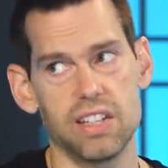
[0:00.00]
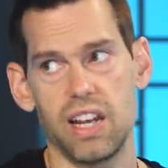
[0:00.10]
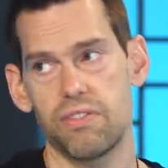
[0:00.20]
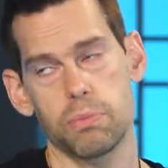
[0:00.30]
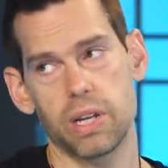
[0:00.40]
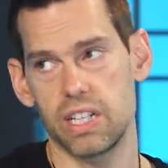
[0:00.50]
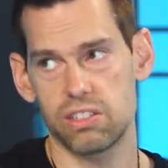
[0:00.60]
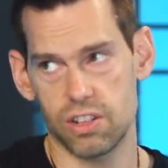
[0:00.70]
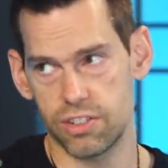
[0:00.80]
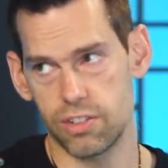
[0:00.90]
and then everybody
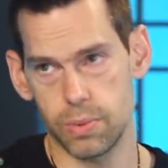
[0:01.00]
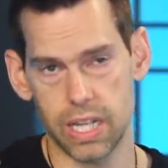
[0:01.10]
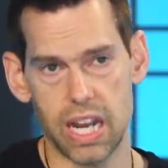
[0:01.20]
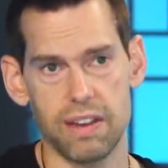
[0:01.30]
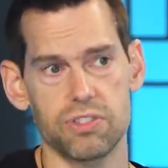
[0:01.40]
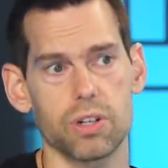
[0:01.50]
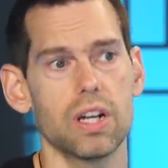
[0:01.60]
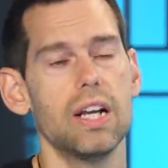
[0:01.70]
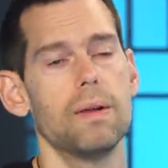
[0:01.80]
starts doing it after.